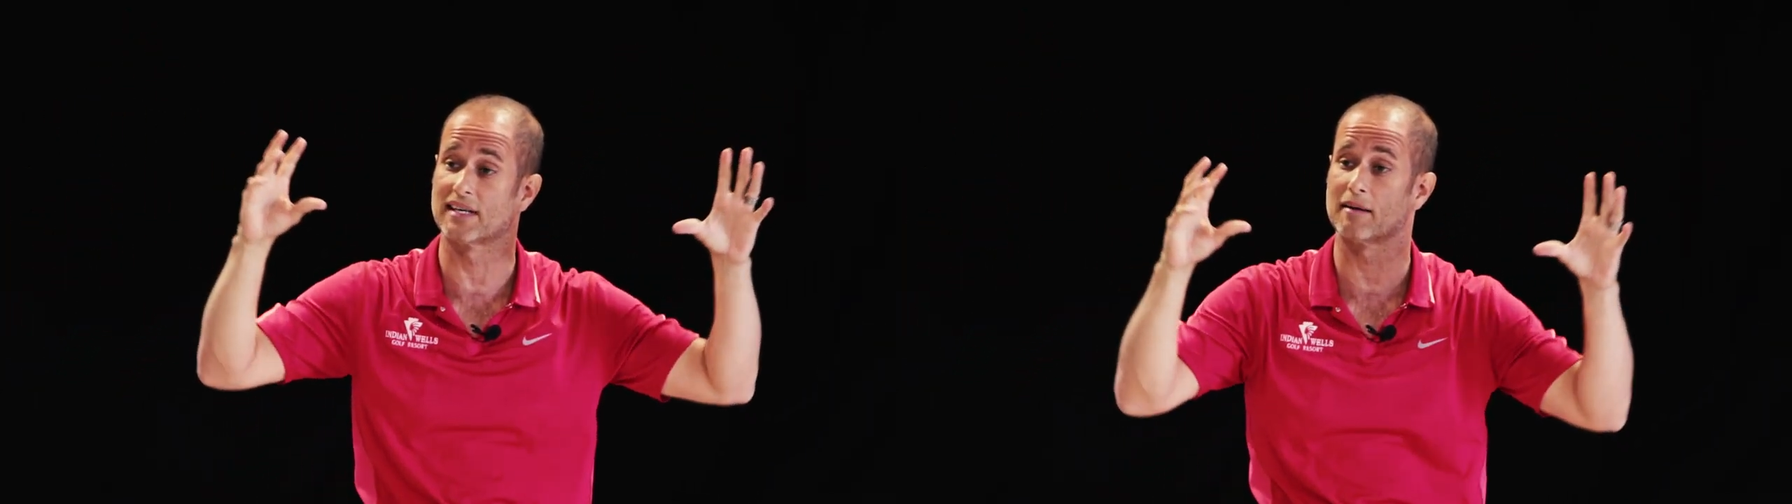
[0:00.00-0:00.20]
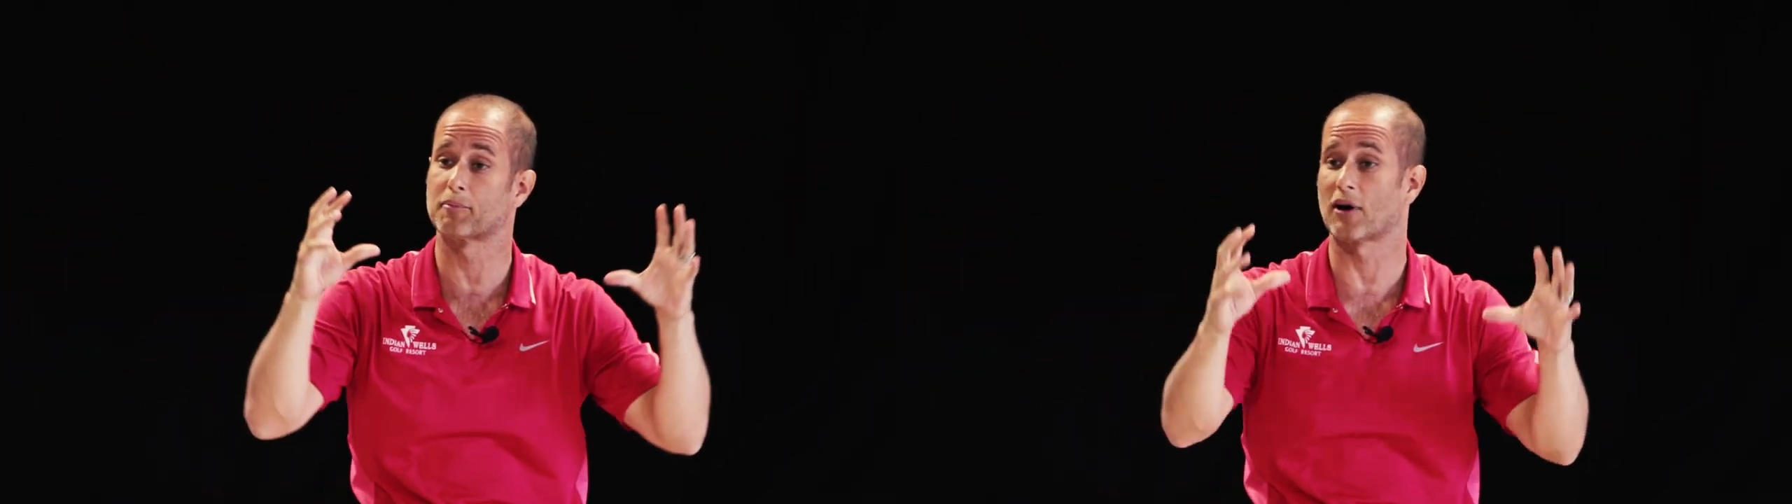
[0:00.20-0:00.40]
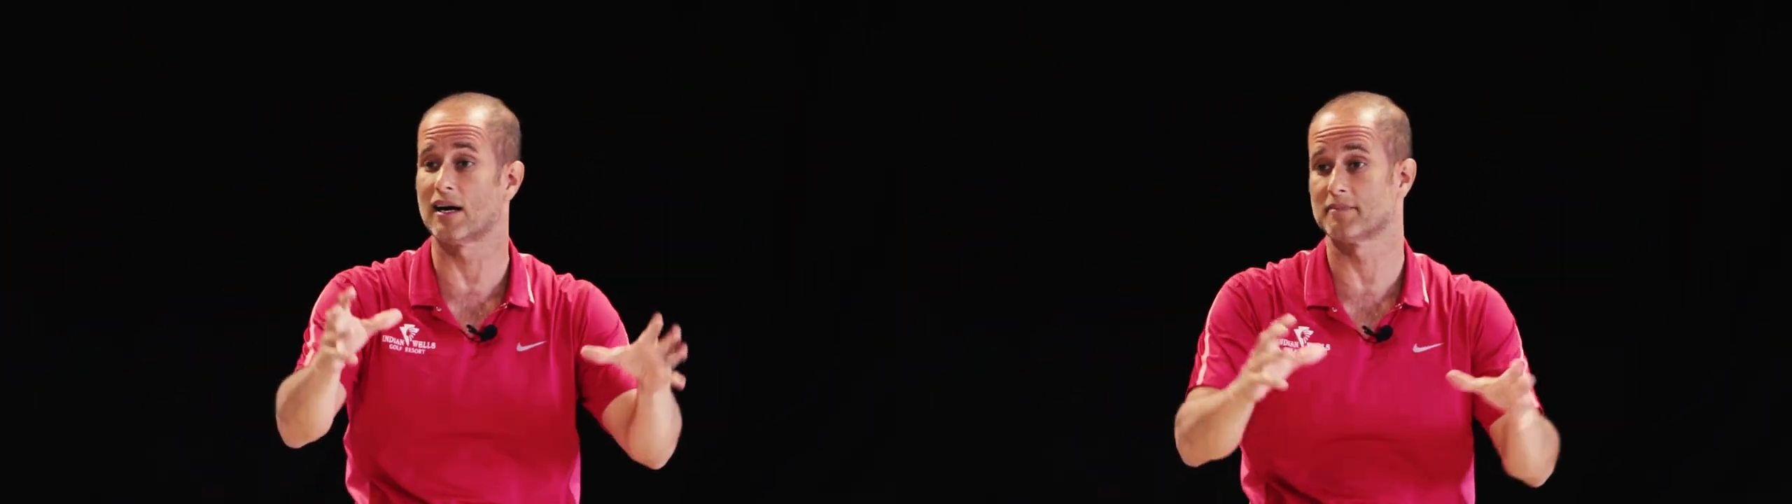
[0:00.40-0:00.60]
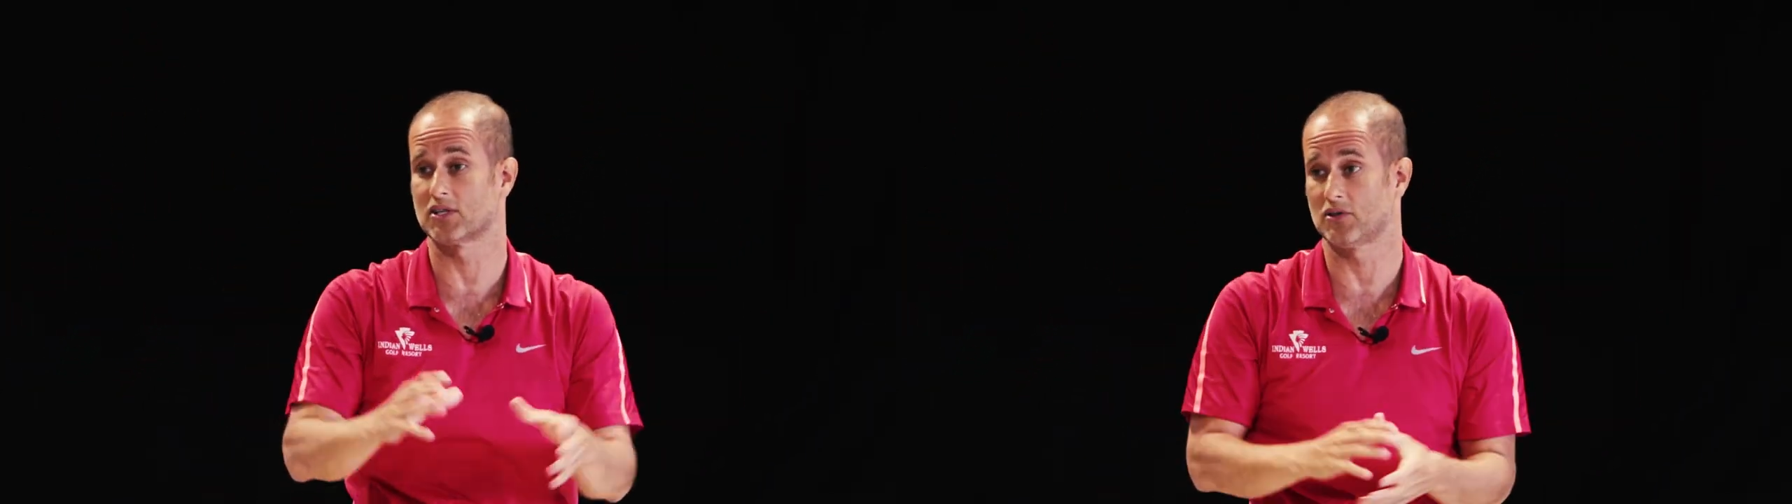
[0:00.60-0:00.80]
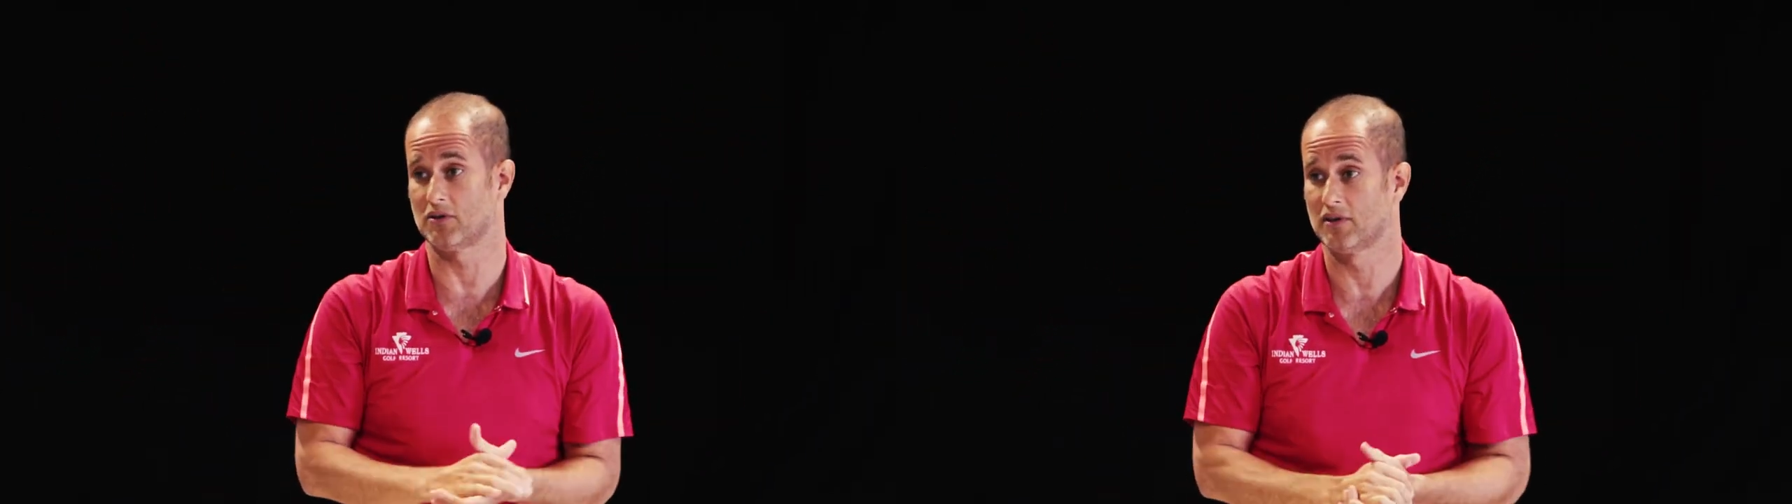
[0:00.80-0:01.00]
and I
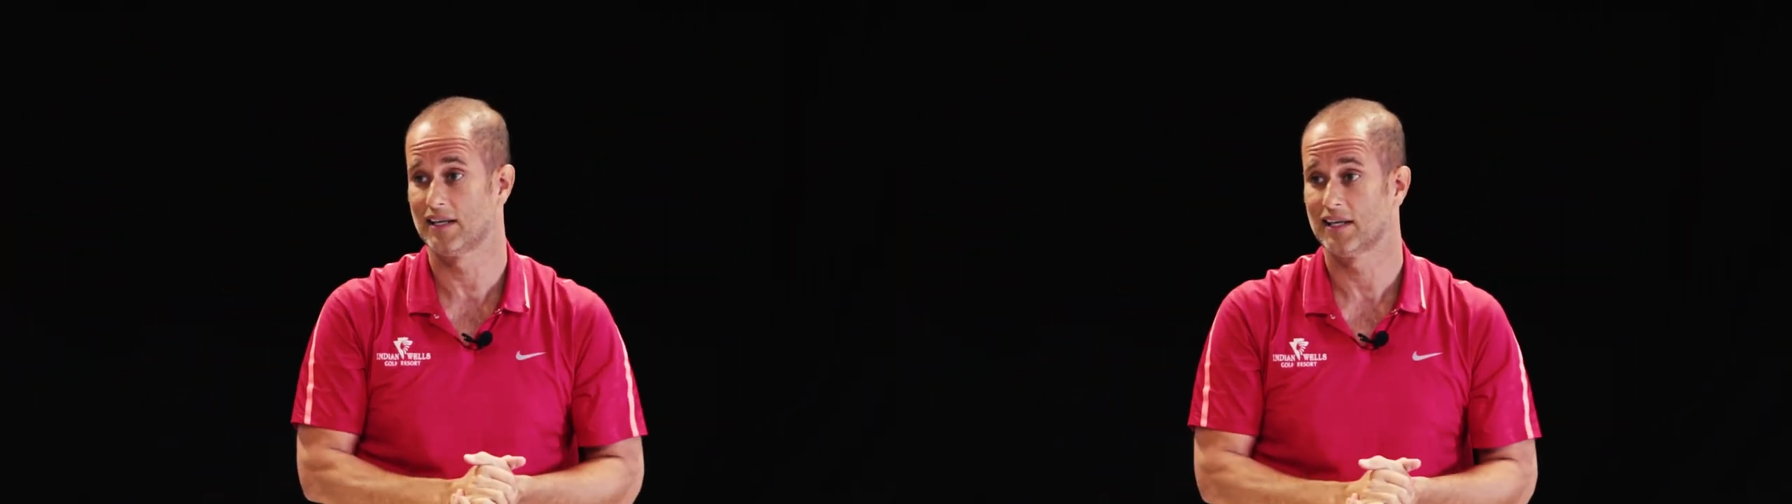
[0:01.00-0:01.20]
promise you,